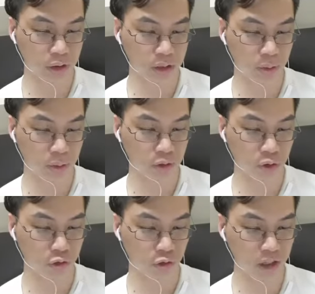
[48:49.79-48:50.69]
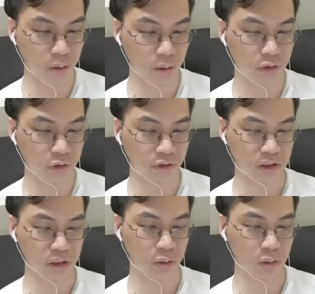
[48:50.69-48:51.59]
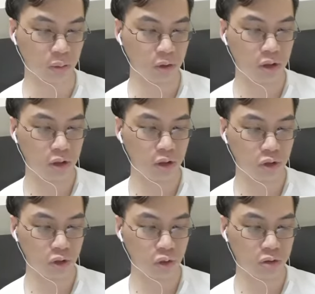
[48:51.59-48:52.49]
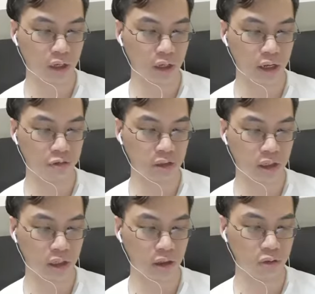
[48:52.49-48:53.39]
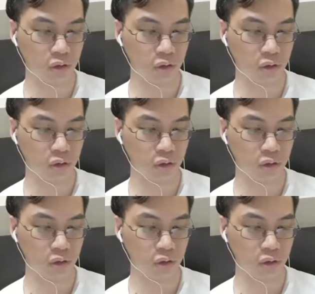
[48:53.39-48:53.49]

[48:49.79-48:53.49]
the ship is already moving faster than normal, use the higher result.